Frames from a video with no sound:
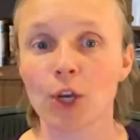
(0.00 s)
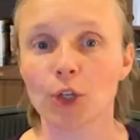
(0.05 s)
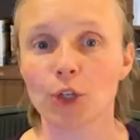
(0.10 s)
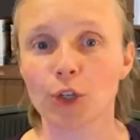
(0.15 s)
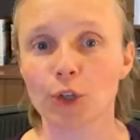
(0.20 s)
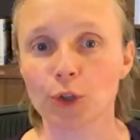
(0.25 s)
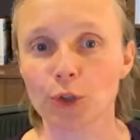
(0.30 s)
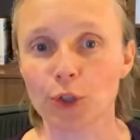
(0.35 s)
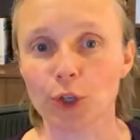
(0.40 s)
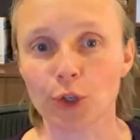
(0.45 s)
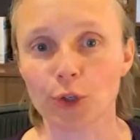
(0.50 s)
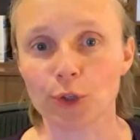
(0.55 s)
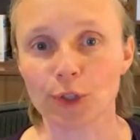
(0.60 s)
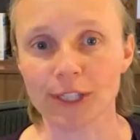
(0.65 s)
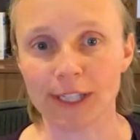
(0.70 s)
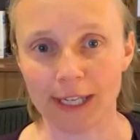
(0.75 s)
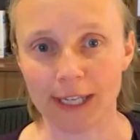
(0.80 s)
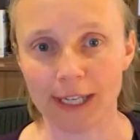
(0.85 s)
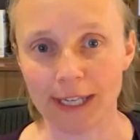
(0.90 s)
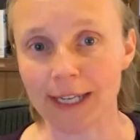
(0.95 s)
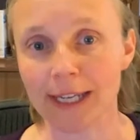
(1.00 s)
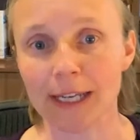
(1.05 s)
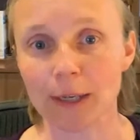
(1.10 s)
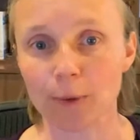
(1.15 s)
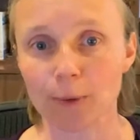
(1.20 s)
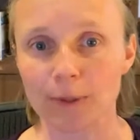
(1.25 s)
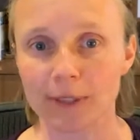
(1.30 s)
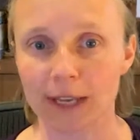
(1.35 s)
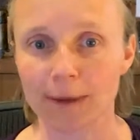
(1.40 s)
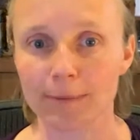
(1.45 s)
you use E
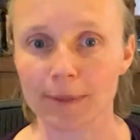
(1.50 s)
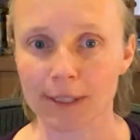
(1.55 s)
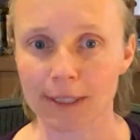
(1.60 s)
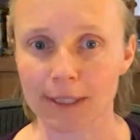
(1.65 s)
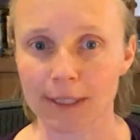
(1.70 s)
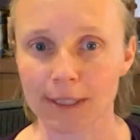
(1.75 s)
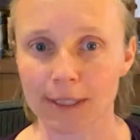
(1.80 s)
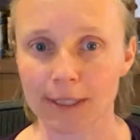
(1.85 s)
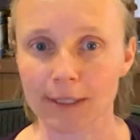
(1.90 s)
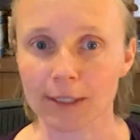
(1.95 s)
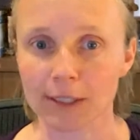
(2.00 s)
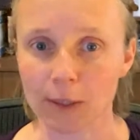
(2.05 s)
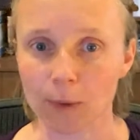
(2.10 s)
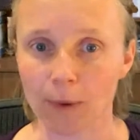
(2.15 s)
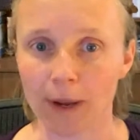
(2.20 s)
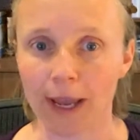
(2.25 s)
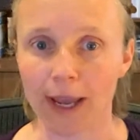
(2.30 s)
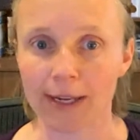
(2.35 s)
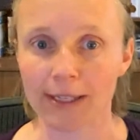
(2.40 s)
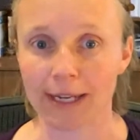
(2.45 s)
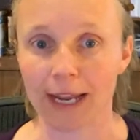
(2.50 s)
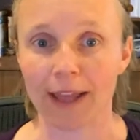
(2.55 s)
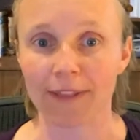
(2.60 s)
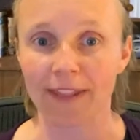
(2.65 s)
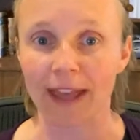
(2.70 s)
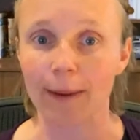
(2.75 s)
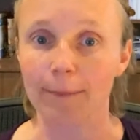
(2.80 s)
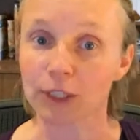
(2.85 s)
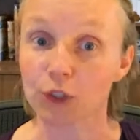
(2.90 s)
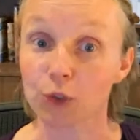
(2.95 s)
equals mc squared, and that
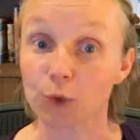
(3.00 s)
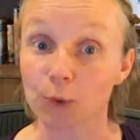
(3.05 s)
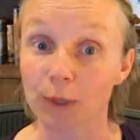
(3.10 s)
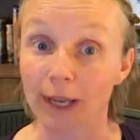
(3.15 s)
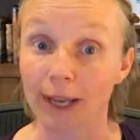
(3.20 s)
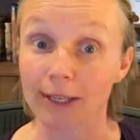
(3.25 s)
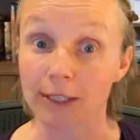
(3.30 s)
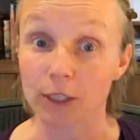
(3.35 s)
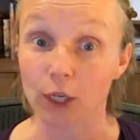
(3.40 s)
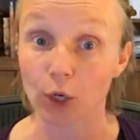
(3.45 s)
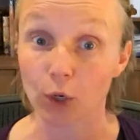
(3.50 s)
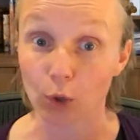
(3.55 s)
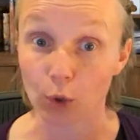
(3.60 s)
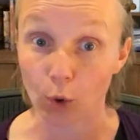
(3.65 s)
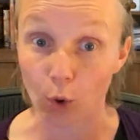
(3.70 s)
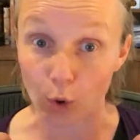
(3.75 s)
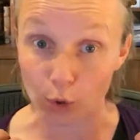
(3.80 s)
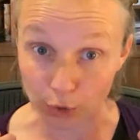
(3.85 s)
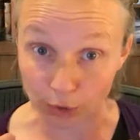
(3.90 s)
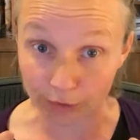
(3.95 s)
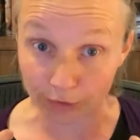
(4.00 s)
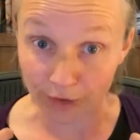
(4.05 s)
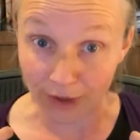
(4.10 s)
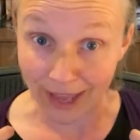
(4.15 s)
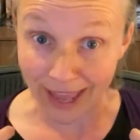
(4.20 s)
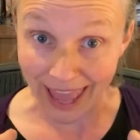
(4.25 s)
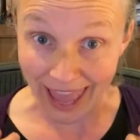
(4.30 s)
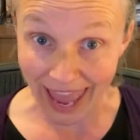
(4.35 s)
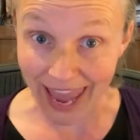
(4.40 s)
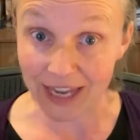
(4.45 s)
means you get a lot of
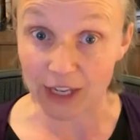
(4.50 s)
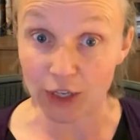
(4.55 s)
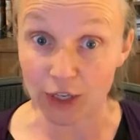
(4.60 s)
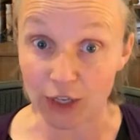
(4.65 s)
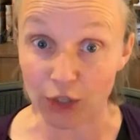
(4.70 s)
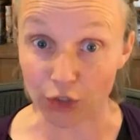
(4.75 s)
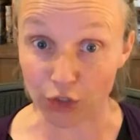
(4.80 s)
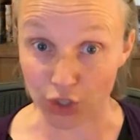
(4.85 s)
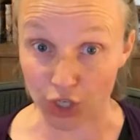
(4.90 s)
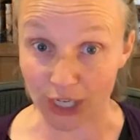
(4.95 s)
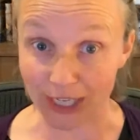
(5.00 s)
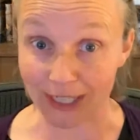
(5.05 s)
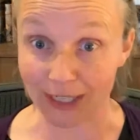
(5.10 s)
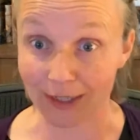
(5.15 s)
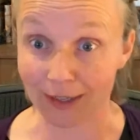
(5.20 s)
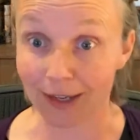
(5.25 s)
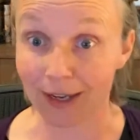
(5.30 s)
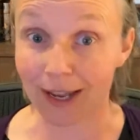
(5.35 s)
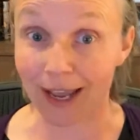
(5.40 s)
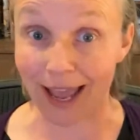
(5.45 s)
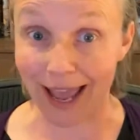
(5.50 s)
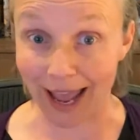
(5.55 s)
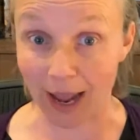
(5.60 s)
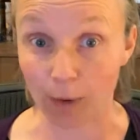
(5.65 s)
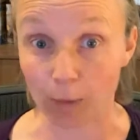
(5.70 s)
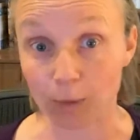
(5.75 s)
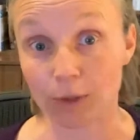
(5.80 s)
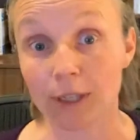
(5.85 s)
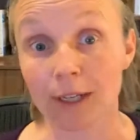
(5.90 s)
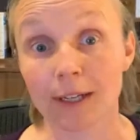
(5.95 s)
energy
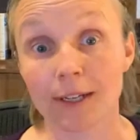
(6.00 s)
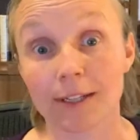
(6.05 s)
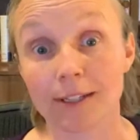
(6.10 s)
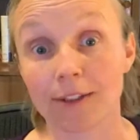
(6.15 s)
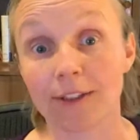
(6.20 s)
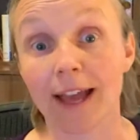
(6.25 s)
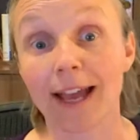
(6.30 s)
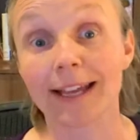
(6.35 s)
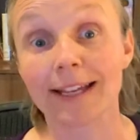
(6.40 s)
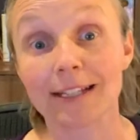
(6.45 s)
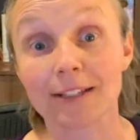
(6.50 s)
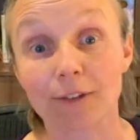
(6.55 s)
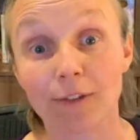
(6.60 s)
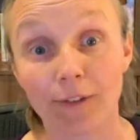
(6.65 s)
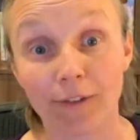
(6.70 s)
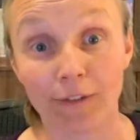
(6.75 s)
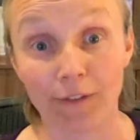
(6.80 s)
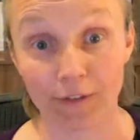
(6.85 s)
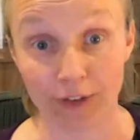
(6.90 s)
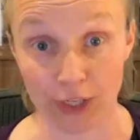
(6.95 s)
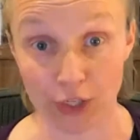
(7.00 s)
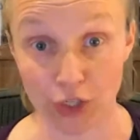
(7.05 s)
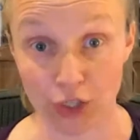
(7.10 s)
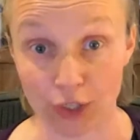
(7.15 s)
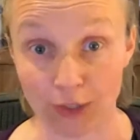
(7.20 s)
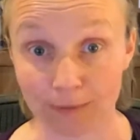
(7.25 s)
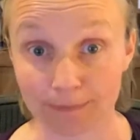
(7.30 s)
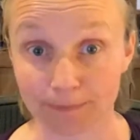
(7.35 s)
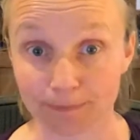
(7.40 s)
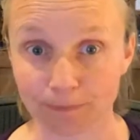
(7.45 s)
out. So that is
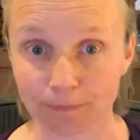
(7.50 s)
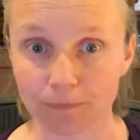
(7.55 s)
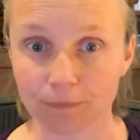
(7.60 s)
fission.